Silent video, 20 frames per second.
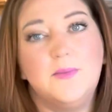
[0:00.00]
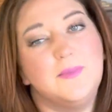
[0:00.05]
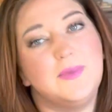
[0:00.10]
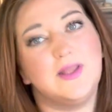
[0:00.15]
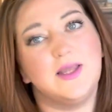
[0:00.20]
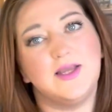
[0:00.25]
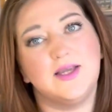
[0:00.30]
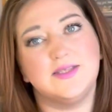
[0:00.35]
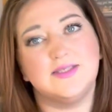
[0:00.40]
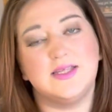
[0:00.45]
But
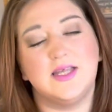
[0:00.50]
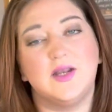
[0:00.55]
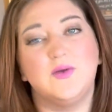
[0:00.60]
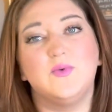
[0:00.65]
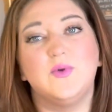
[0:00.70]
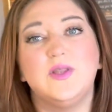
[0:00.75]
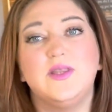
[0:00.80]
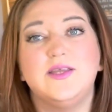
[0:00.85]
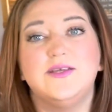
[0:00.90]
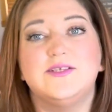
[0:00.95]
like I said, I
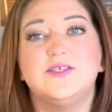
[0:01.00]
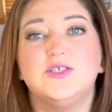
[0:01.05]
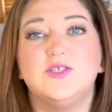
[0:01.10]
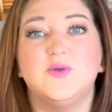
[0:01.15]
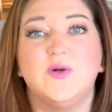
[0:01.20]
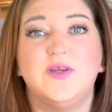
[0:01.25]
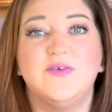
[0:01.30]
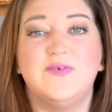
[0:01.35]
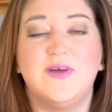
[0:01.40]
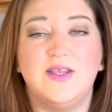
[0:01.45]
really
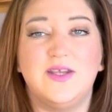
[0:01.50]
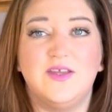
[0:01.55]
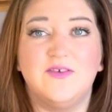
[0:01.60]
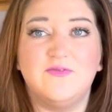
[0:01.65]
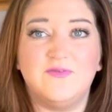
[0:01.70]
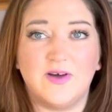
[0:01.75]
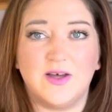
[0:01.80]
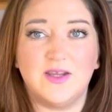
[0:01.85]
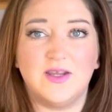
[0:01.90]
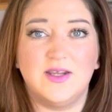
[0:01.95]
enjoy finding
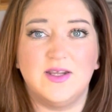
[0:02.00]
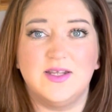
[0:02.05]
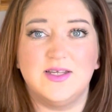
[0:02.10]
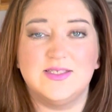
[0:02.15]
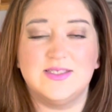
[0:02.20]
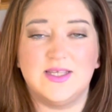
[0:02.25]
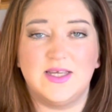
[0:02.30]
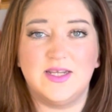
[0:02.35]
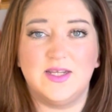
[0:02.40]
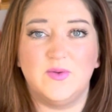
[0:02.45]
fun and
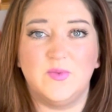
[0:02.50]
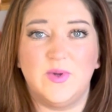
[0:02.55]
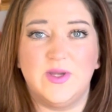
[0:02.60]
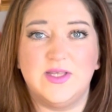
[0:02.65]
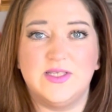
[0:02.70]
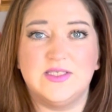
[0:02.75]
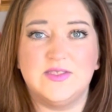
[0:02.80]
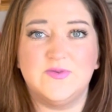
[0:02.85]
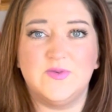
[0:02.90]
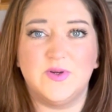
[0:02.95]
exciting
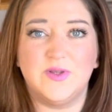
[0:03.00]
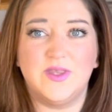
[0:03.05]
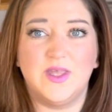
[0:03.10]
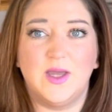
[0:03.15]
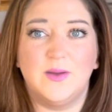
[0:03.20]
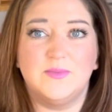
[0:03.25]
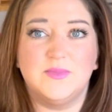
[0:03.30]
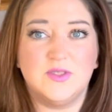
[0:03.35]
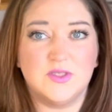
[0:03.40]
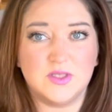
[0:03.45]
ways for
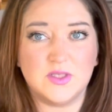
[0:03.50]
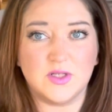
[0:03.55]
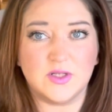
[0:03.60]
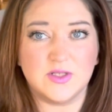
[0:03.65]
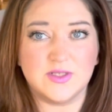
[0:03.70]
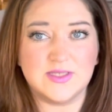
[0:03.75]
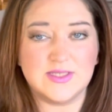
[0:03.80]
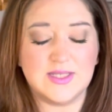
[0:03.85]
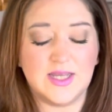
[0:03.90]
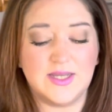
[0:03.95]
them to
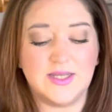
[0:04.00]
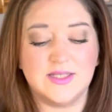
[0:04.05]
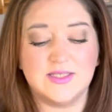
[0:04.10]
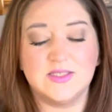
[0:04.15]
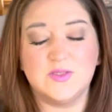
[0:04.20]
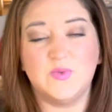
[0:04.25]
learn science.